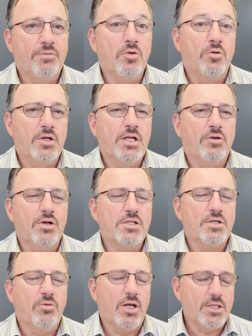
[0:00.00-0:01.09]
or an increase
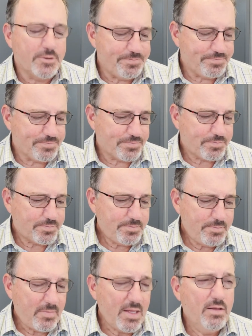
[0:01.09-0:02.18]
in rates.
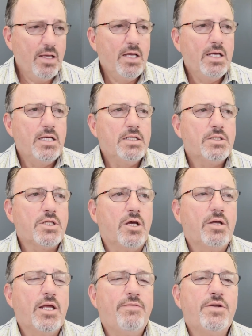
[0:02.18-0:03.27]
So
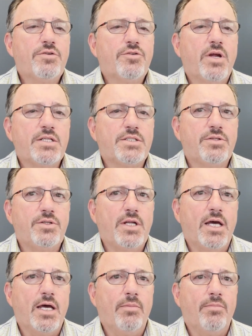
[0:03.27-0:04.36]
if interest rates
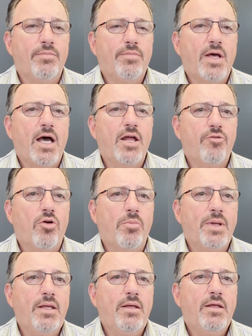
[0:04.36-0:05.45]
um, aren't
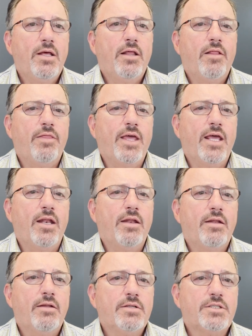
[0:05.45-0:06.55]
dropping,
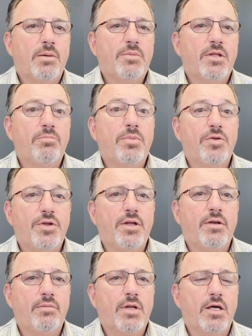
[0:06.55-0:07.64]
then some of the
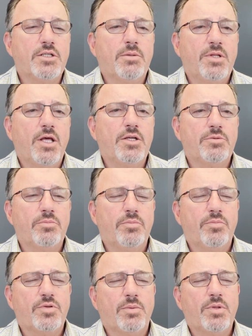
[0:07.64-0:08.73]
built-in uh, some of those
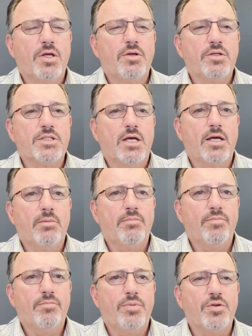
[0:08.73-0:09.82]
some of those
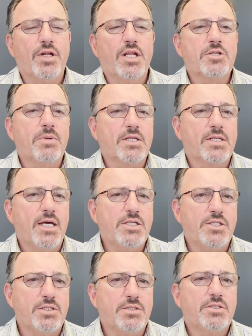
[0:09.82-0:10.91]
um, built-in
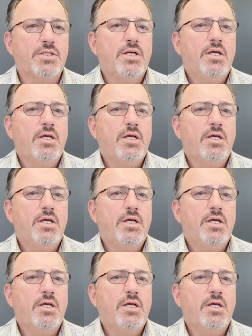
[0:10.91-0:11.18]
expectations